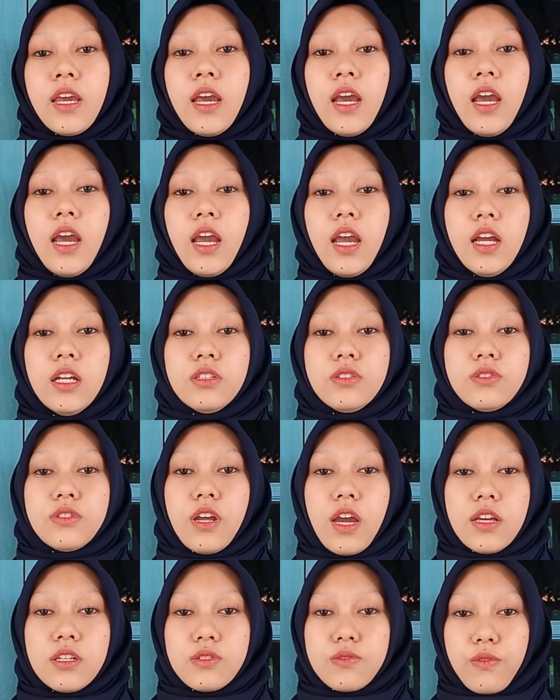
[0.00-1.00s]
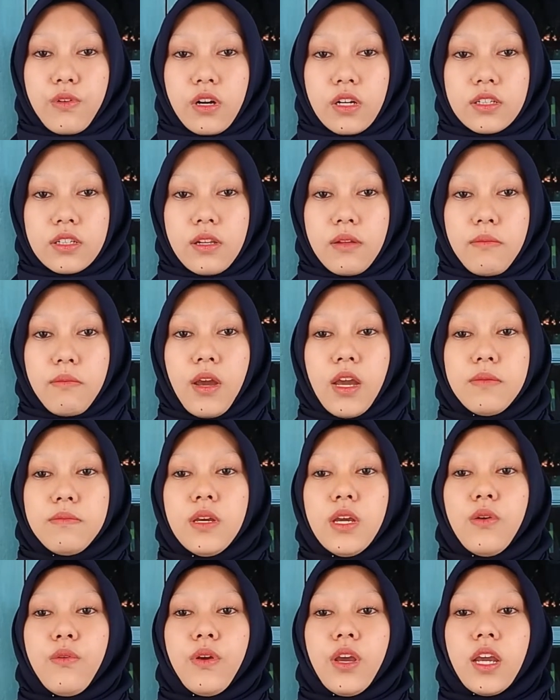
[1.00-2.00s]
In today's world,
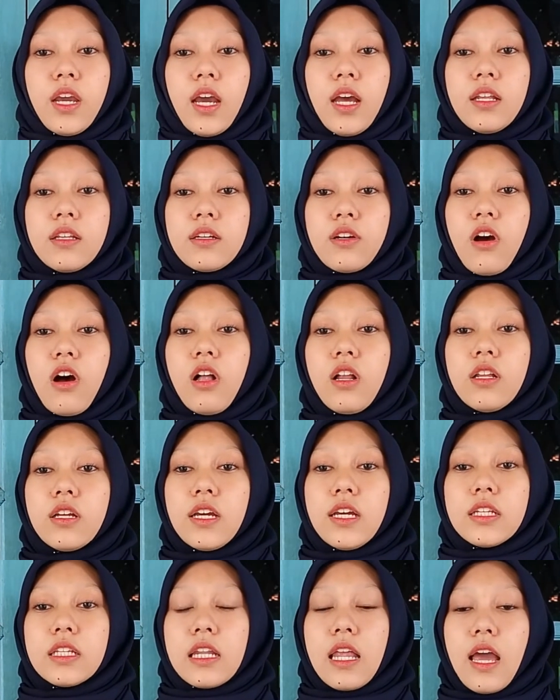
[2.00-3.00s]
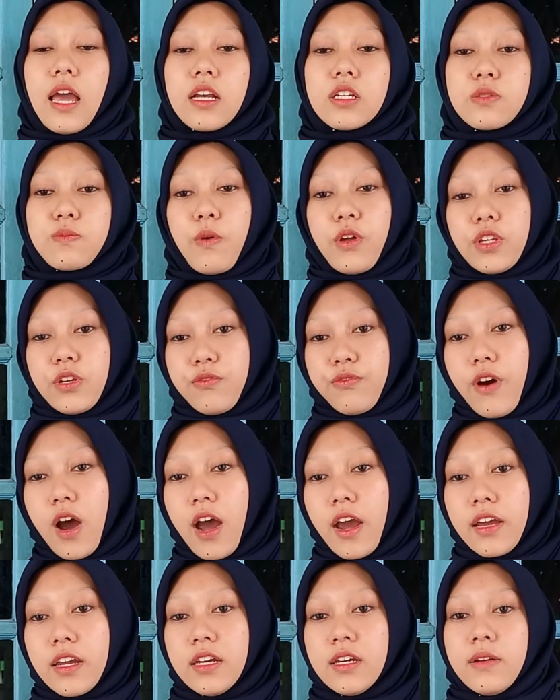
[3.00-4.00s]
maybe we can call it like
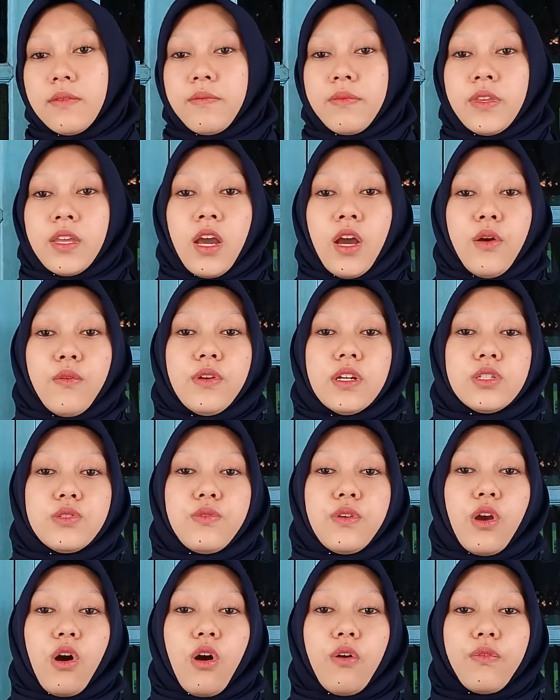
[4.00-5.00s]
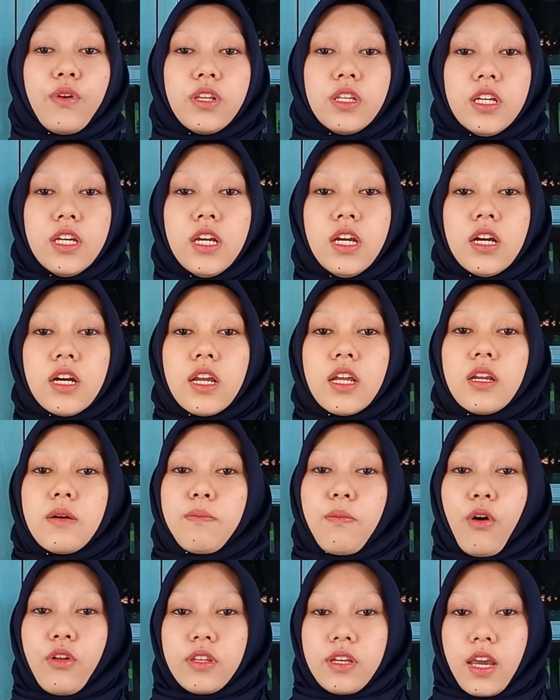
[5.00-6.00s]
Spotify, which we often hear in a
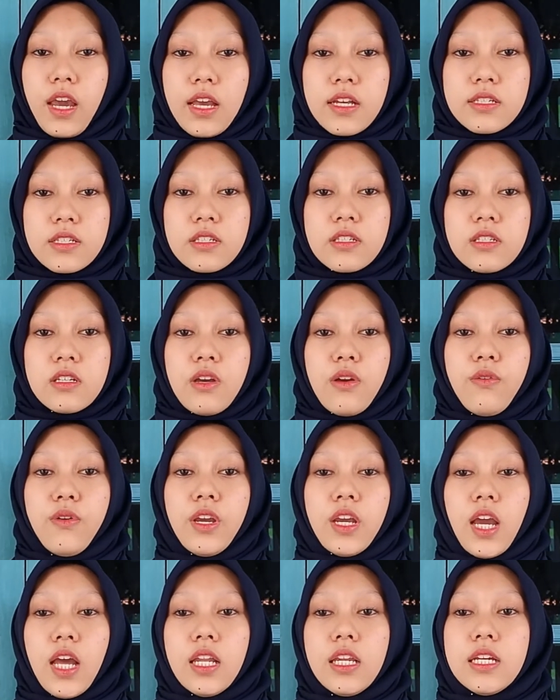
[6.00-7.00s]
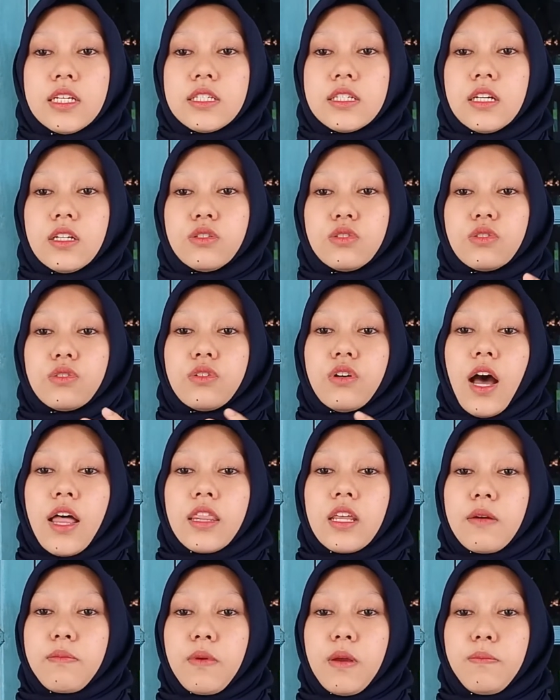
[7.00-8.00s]
podcast. We can listen to
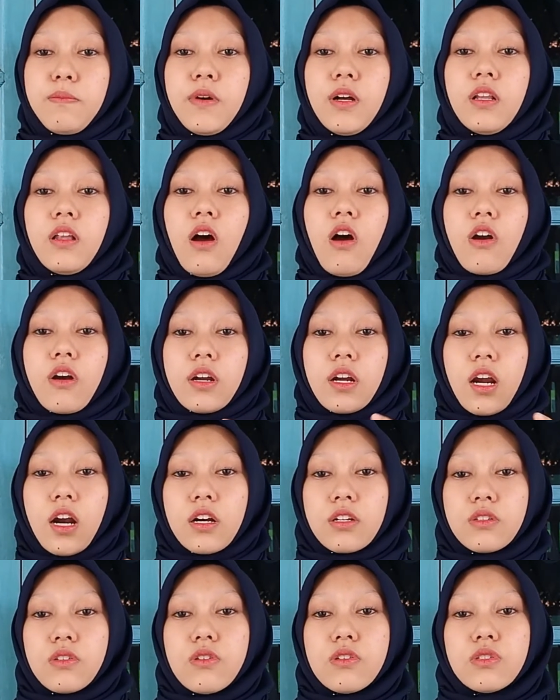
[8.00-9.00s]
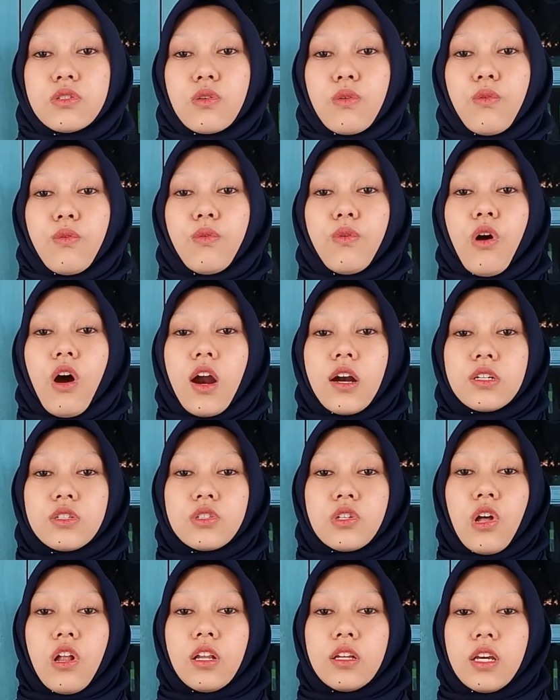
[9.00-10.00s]
other people or cartoons who are
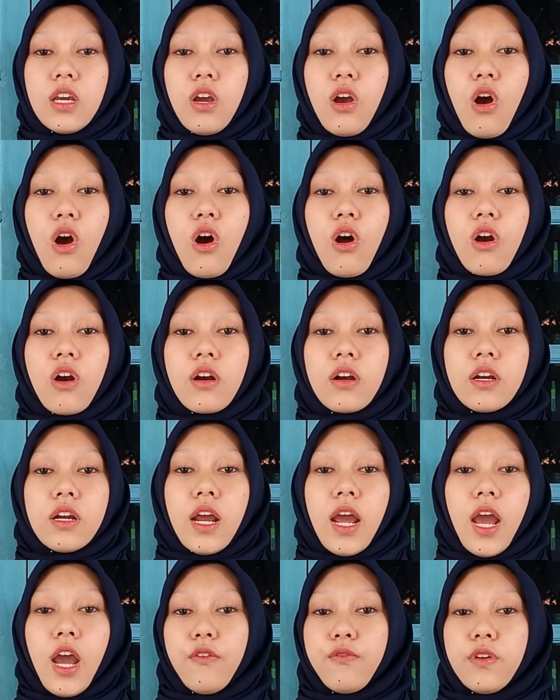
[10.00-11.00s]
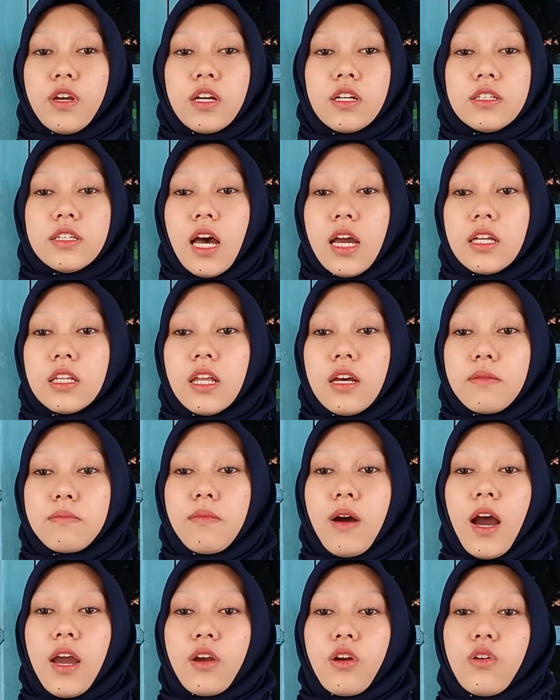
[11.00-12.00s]
talking or having a dialogue
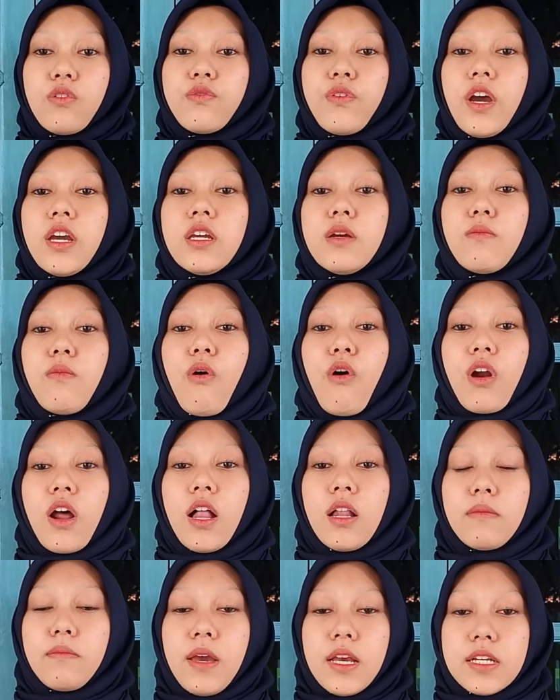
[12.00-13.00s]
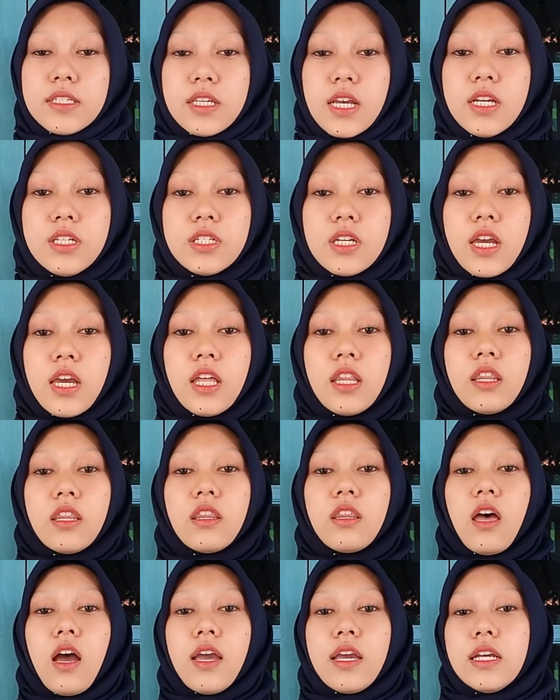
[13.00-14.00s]
by conveying moral message
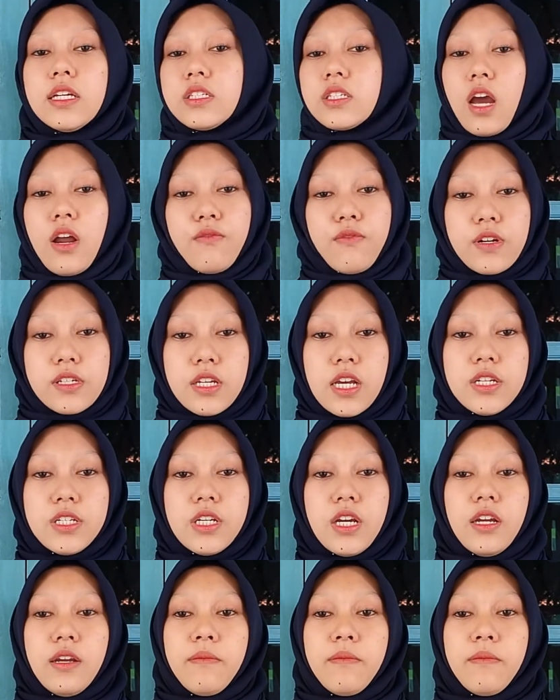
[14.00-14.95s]
in each conversation.